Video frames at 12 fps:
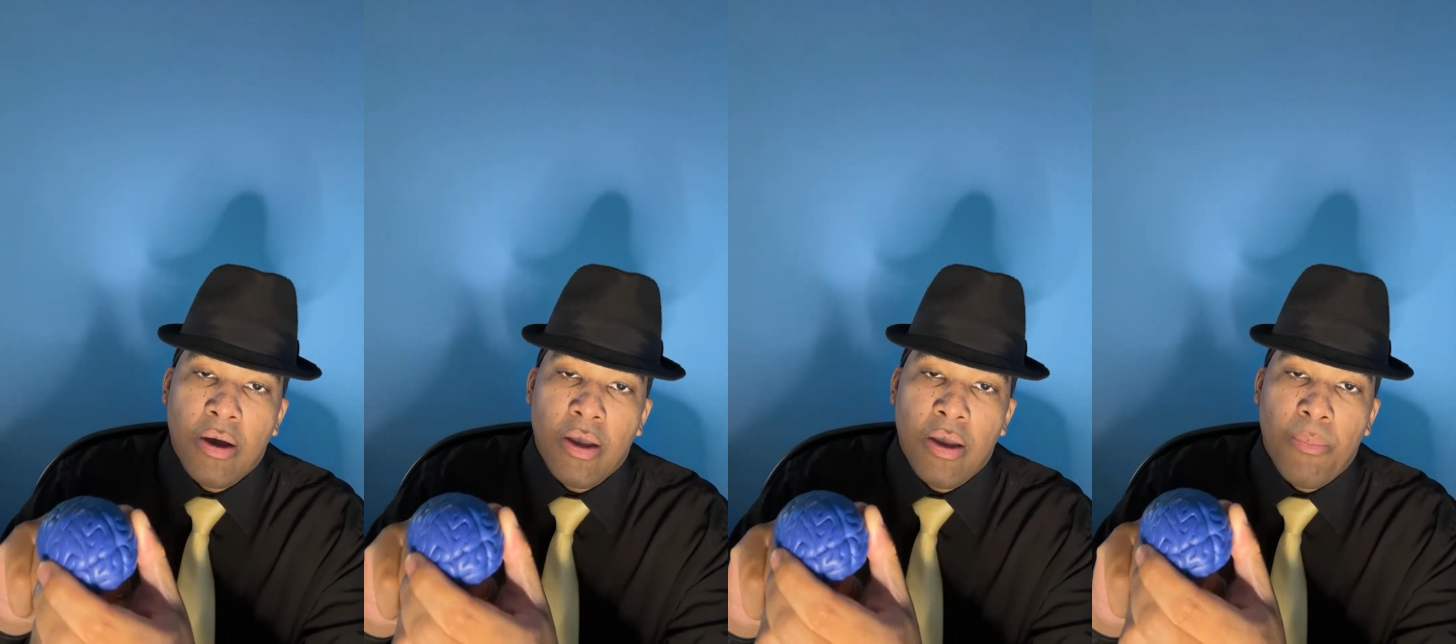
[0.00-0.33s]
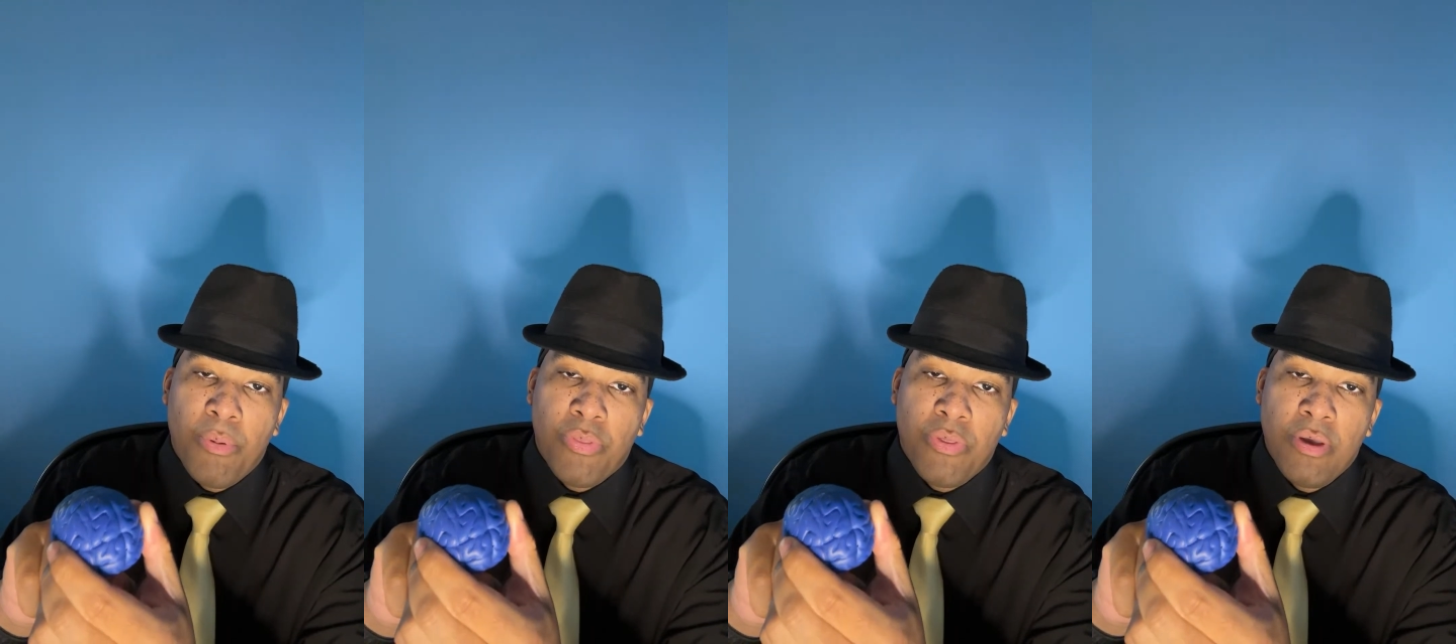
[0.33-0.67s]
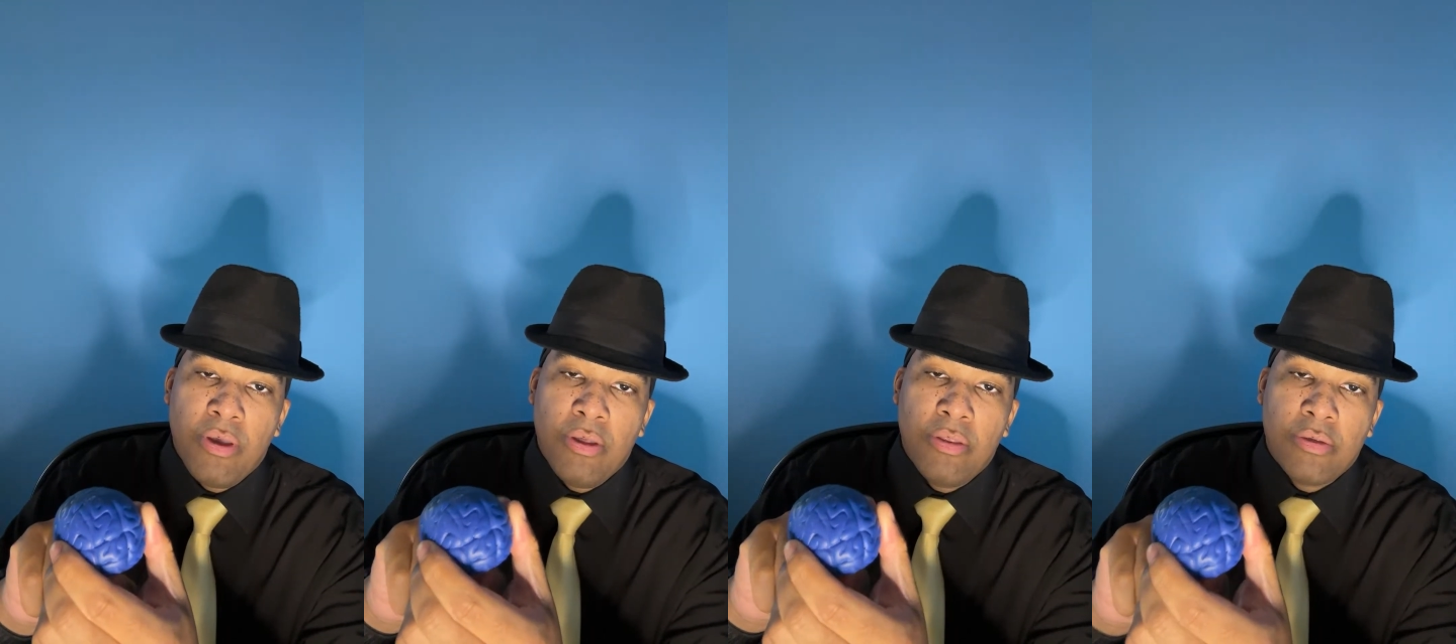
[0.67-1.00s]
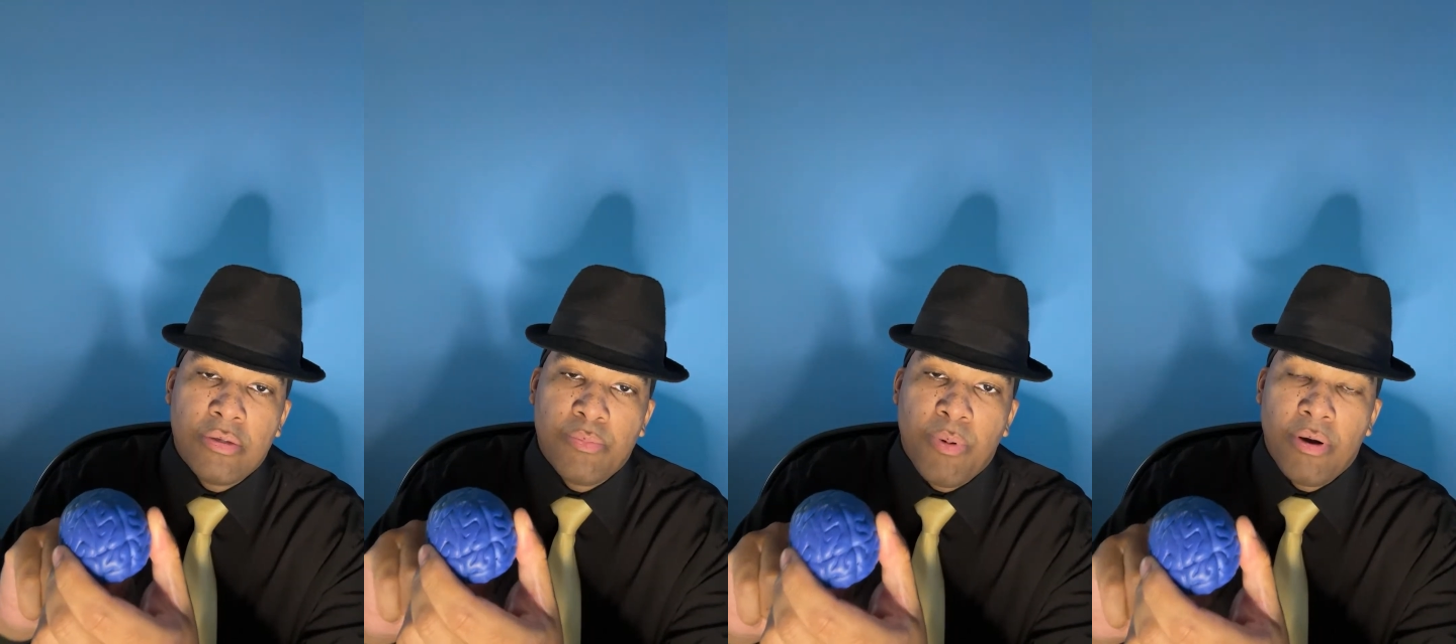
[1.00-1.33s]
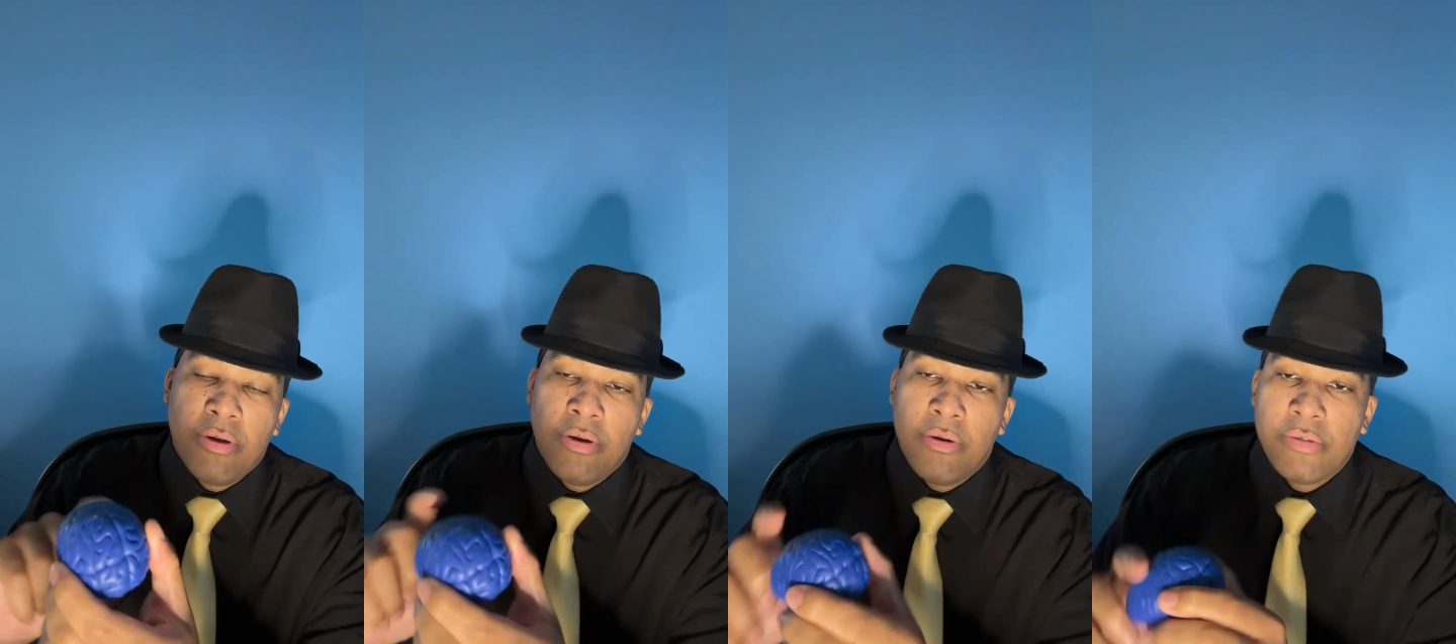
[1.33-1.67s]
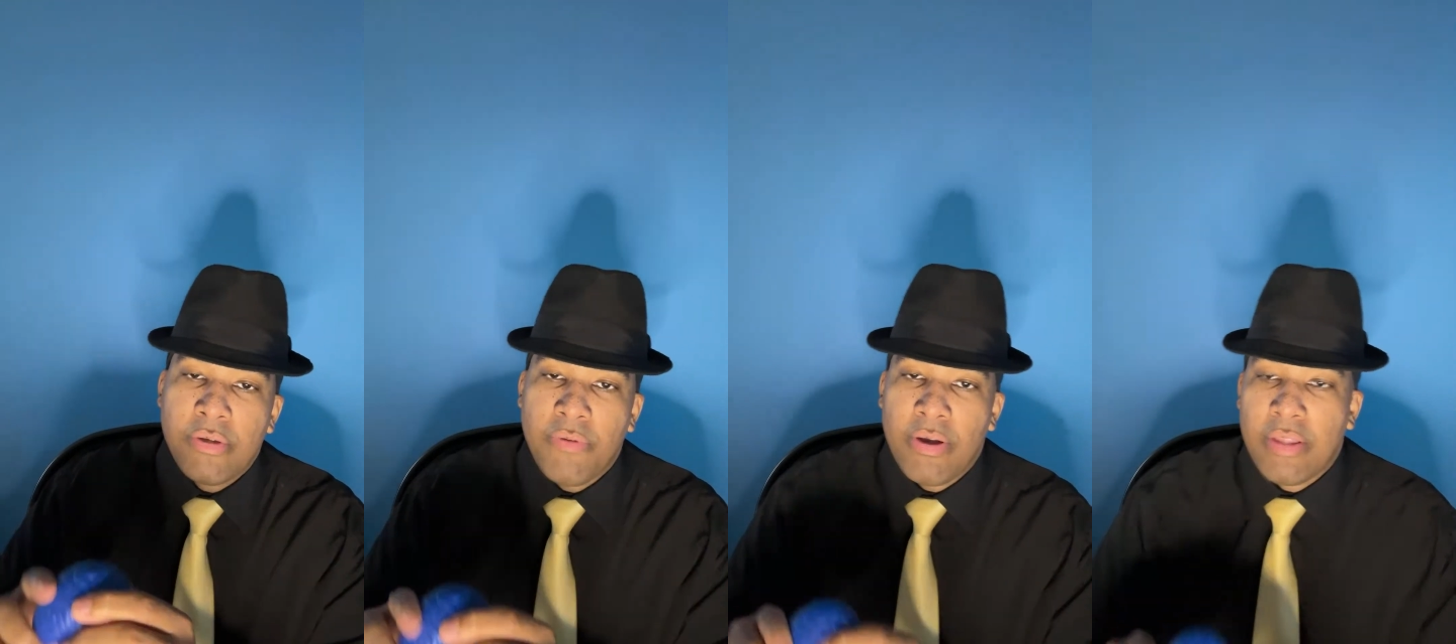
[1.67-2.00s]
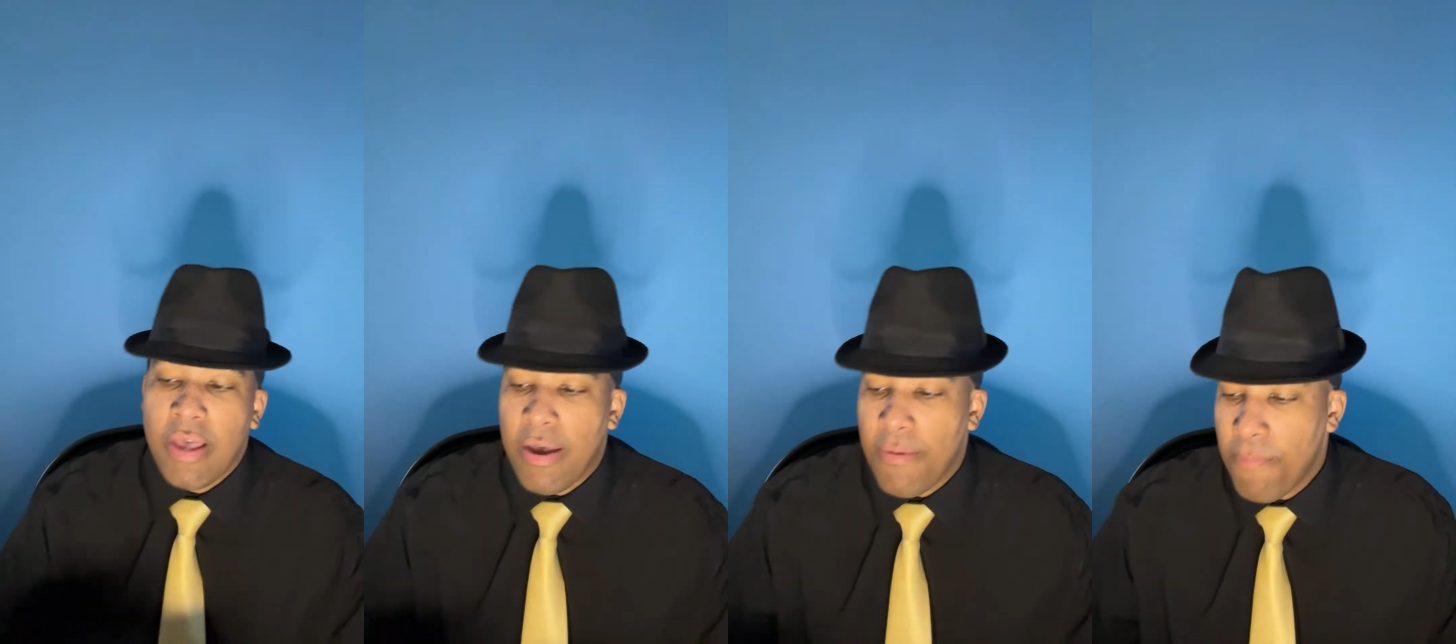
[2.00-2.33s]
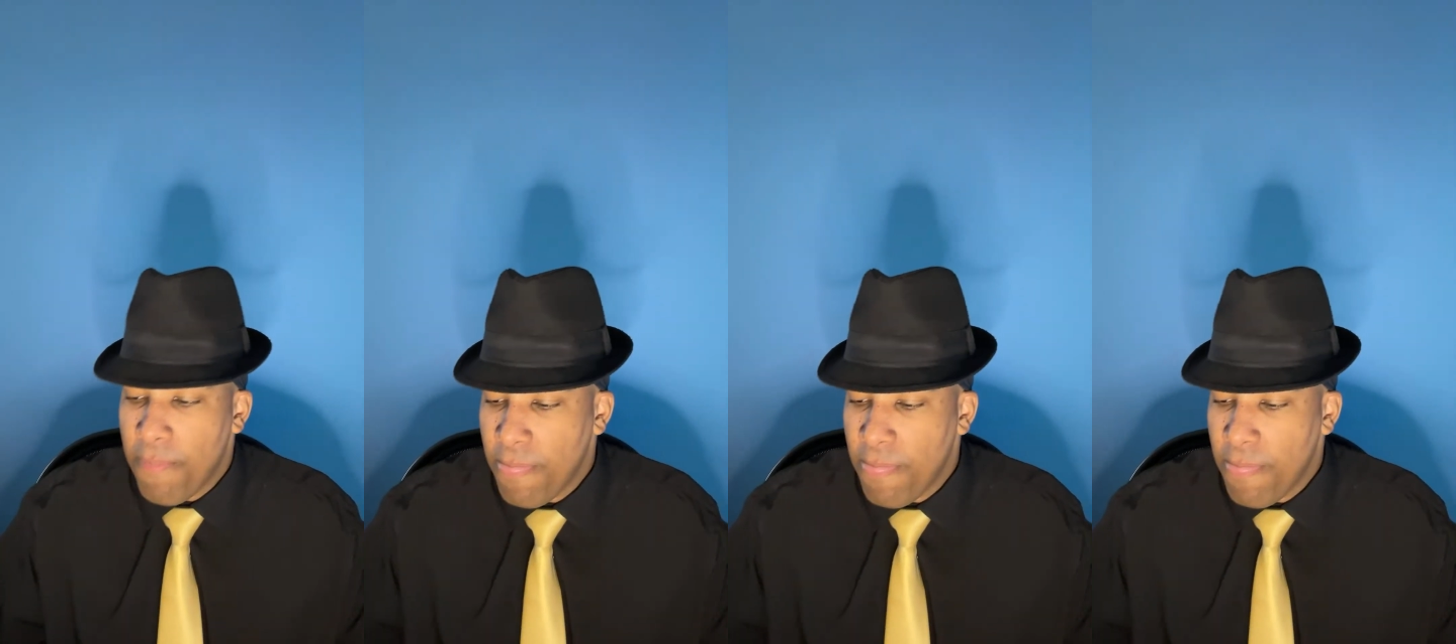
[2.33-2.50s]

empathy. This is part, stuff like that.